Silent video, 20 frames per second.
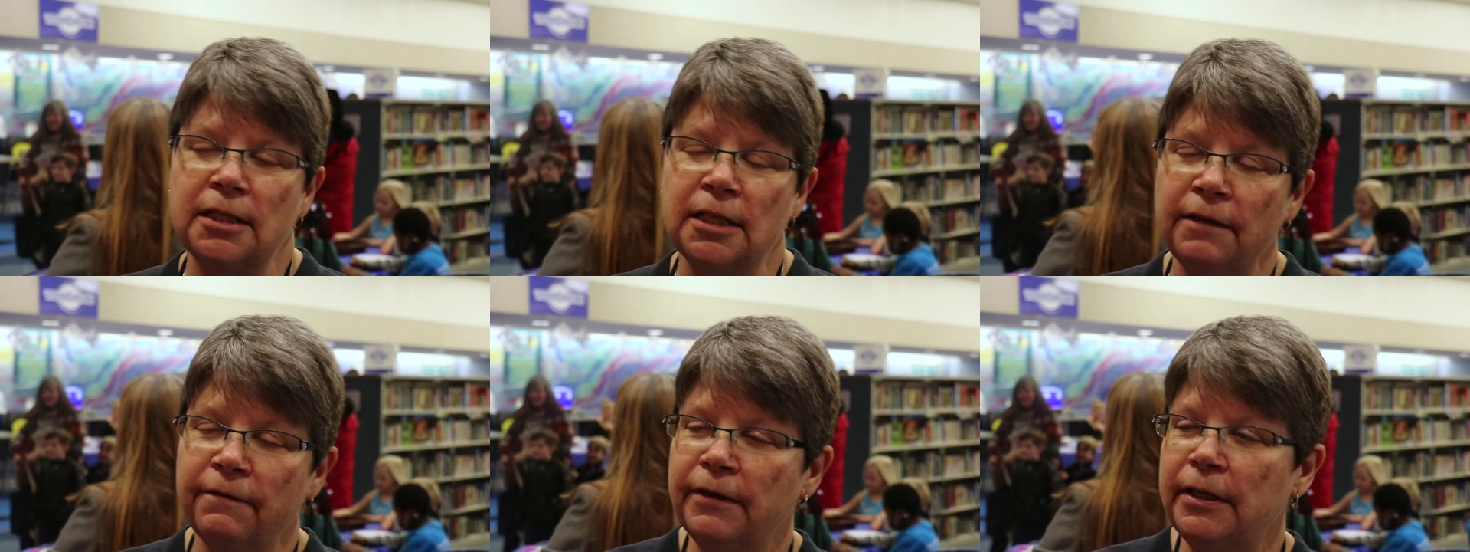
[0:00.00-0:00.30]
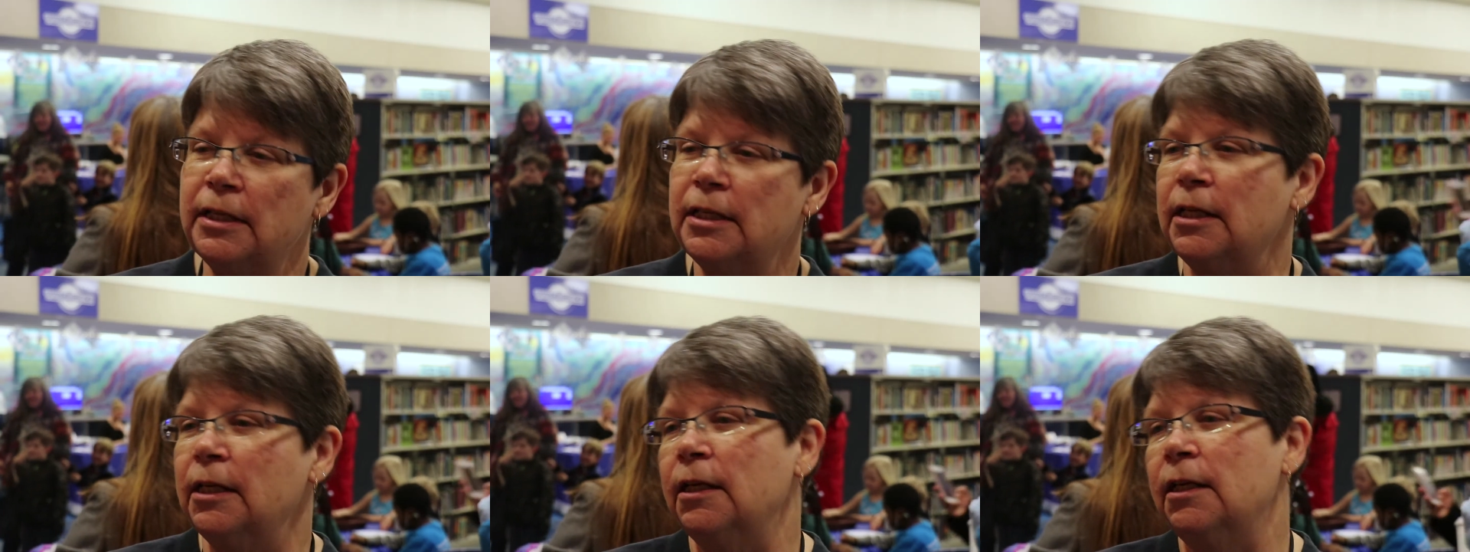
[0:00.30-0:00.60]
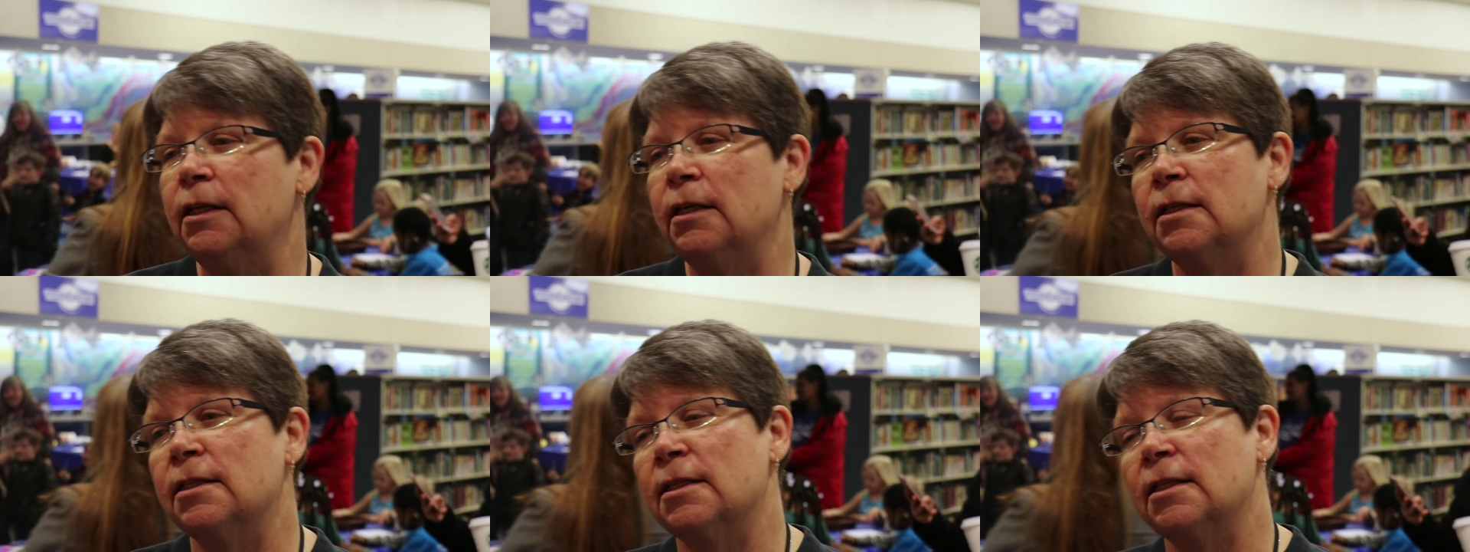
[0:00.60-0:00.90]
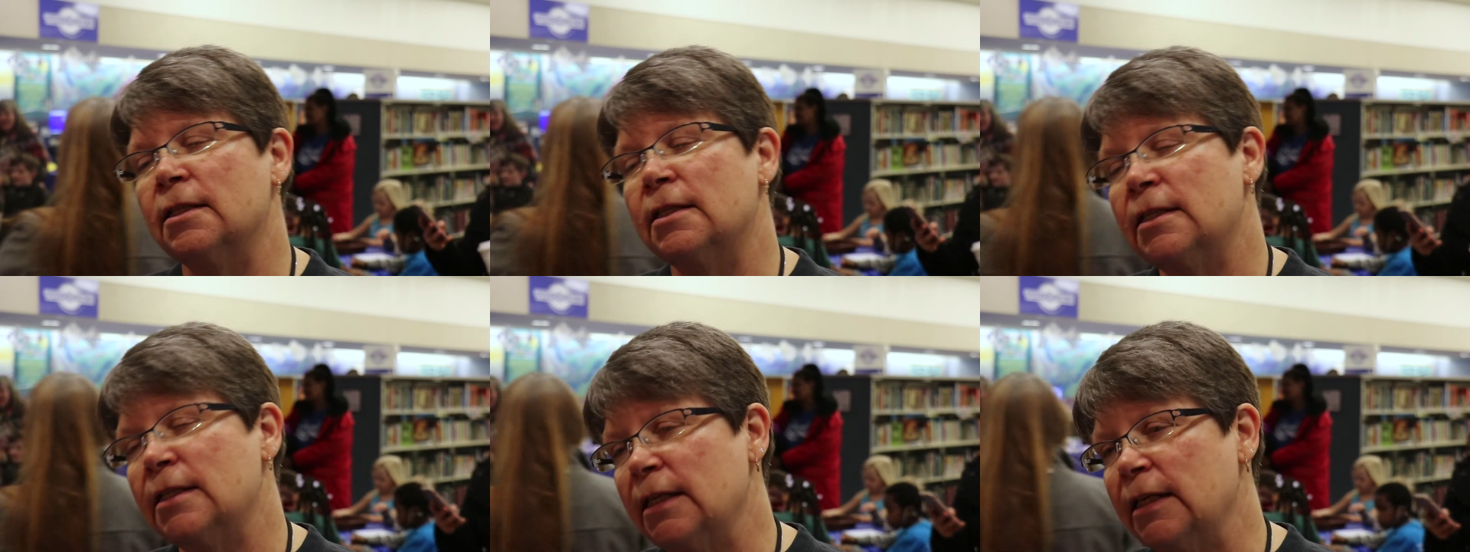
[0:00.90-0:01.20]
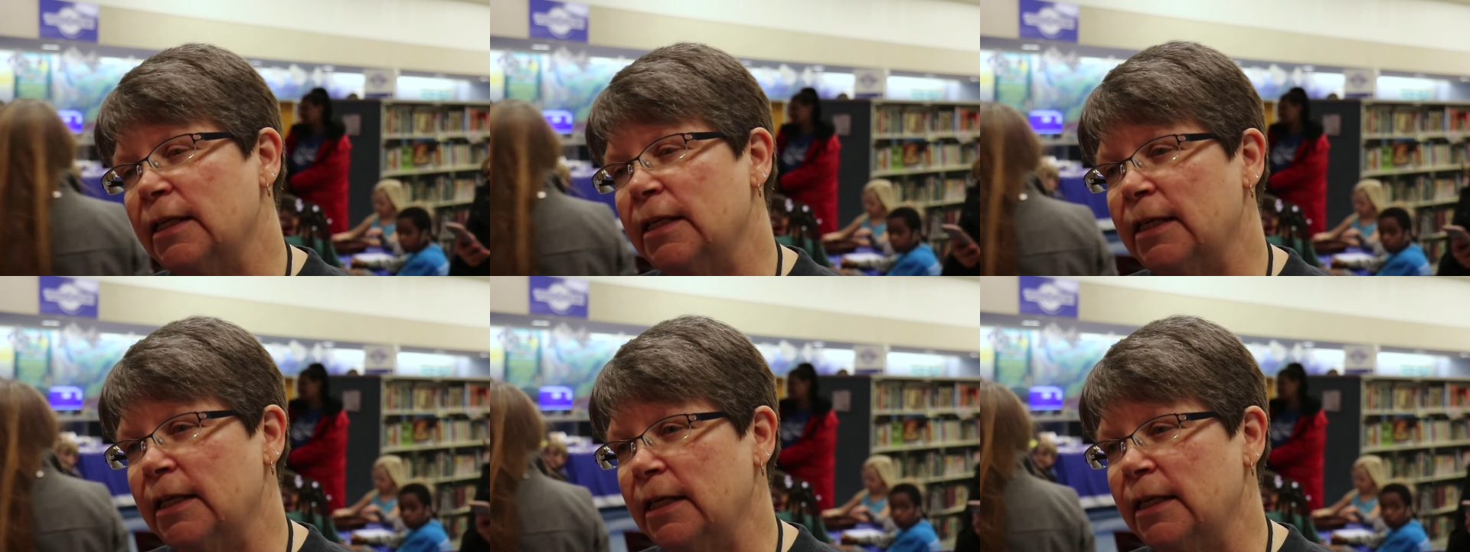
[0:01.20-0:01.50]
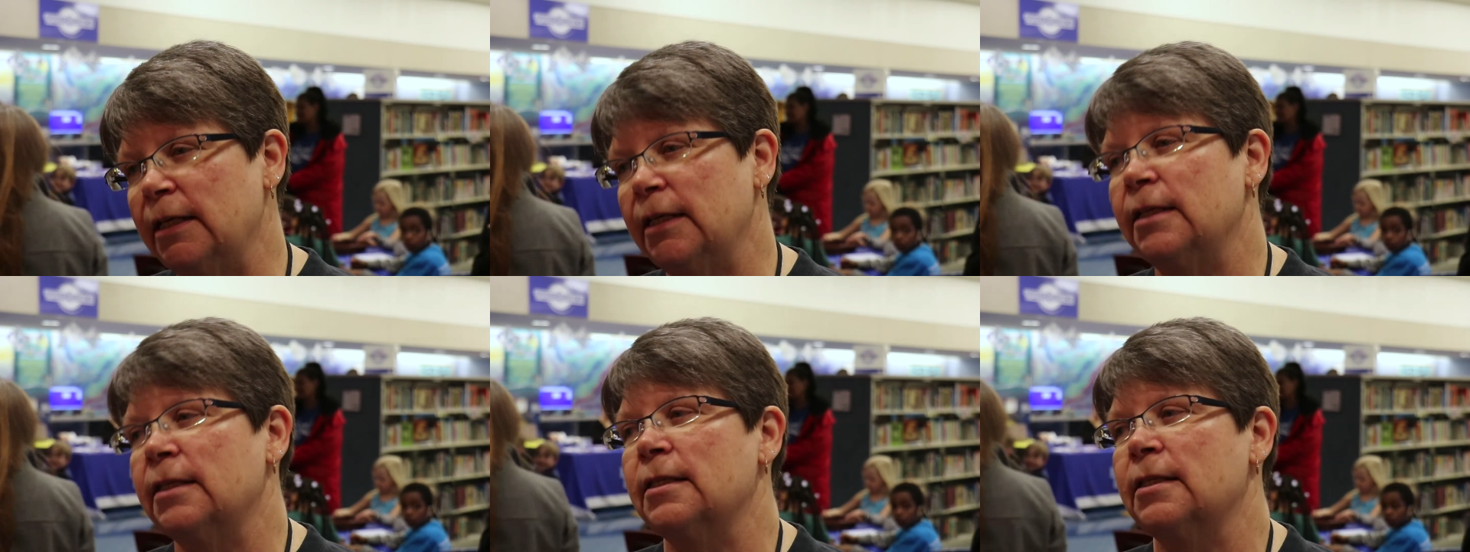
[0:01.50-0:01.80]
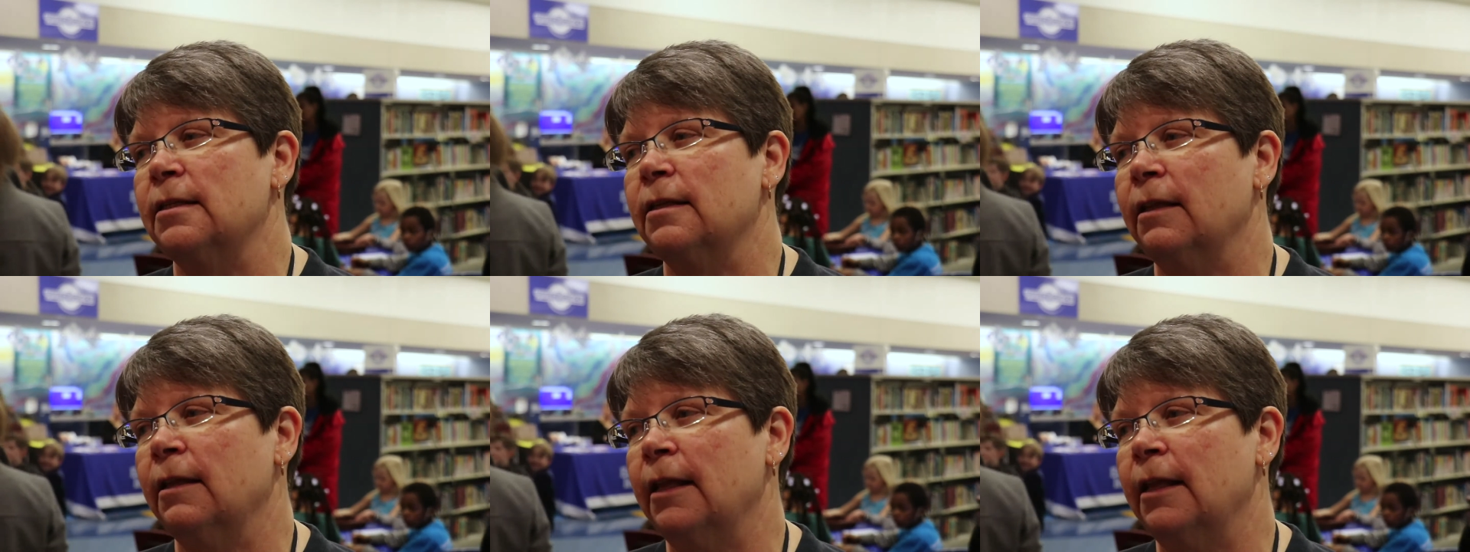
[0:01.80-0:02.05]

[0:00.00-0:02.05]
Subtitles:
and DVDs and CDs